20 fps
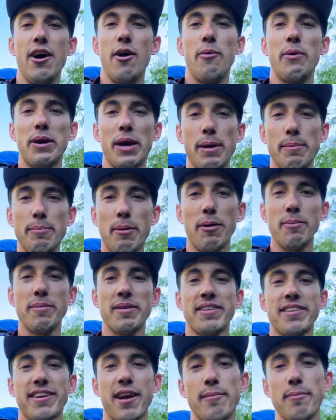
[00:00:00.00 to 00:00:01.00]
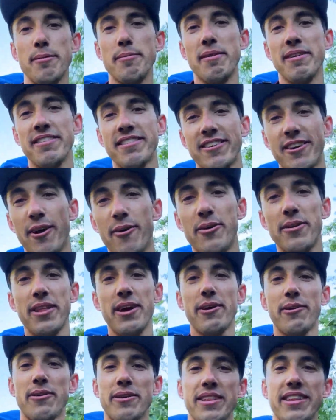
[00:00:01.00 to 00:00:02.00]
We got permits a couple months ago and they
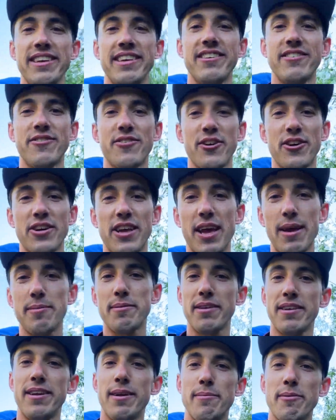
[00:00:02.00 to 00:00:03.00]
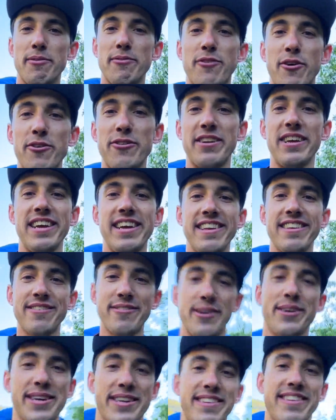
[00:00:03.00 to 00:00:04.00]
were released for campsite number 14, so
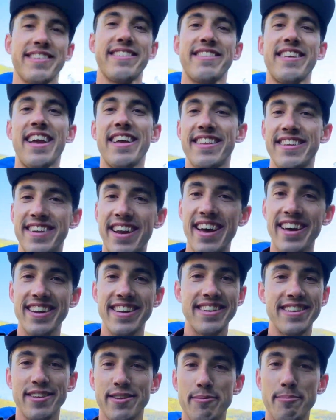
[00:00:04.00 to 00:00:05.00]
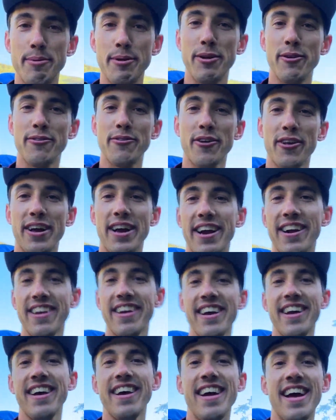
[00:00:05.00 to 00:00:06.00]
we get to stay the night in this beautiful
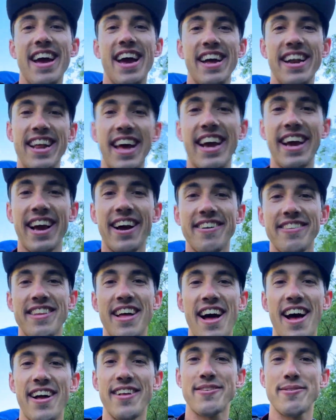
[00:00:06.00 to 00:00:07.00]
area and hang out in the hot